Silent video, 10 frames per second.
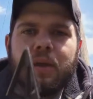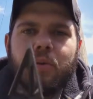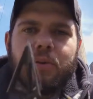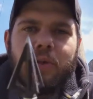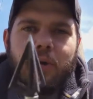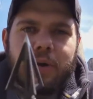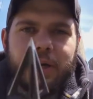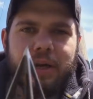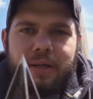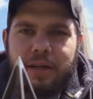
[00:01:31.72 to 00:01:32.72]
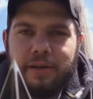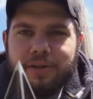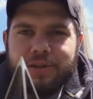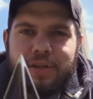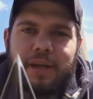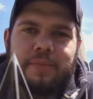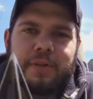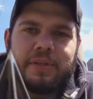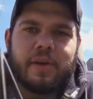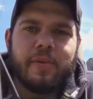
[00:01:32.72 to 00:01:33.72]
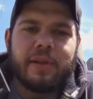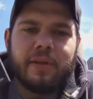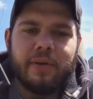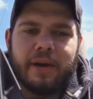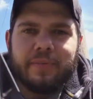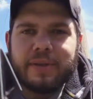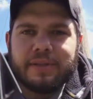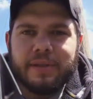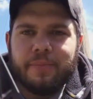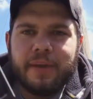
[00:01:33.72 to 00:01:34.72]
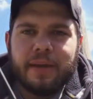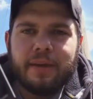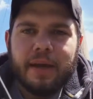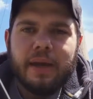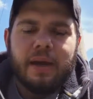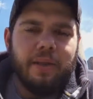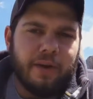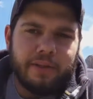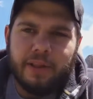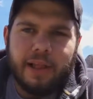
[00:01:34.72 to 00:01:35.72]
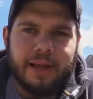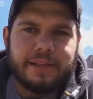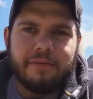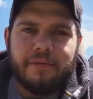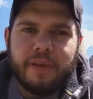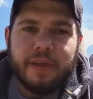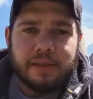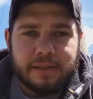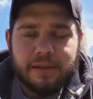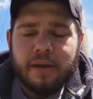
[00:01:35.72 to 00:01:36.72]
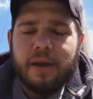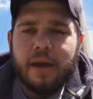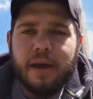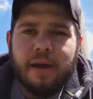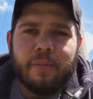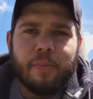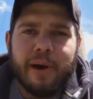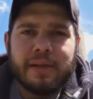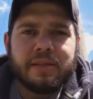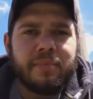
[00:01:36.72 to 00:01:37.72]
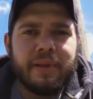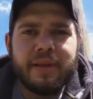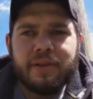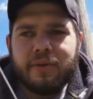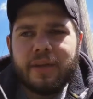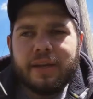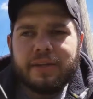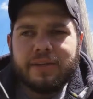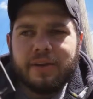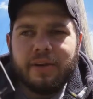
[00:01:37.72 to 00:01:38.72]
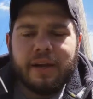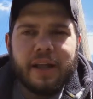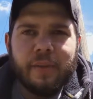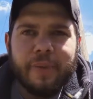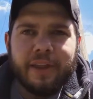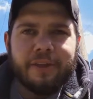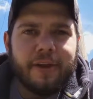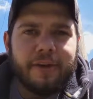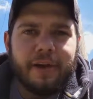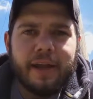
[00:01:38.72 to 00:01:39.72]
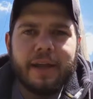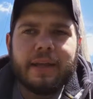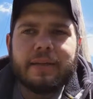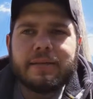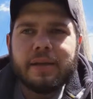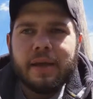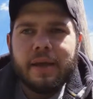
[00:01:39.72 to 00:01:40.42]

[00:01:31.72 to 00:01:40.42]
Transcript: With lower kinetic energy setups, I'll typically recommend something along the lines of this. Possibly you get into your NAP Thunderheads,